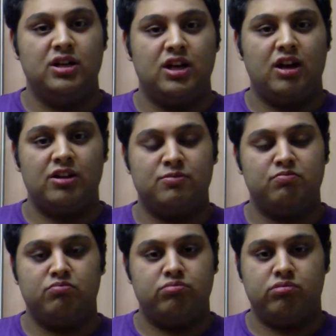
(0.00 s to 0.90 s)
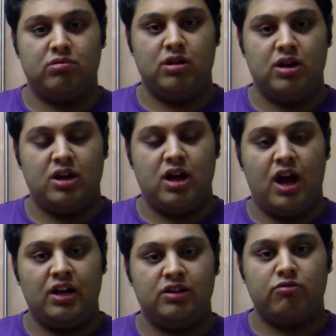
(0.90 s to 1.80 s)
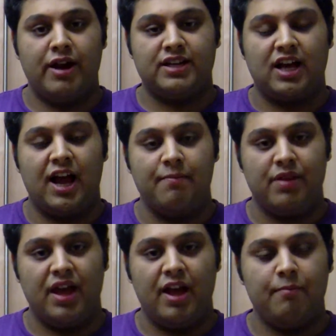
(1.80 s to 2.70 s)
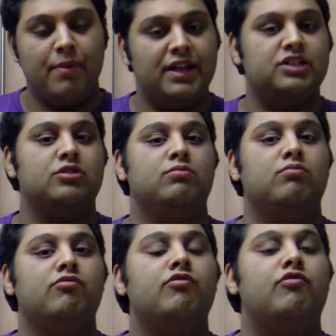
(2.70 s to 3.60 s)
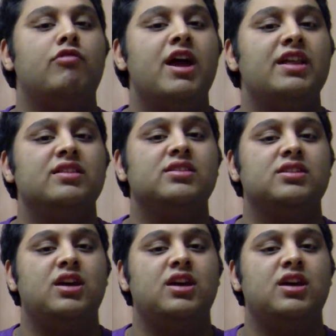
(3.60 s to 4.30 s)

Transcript: I had a great time there. I made some friends.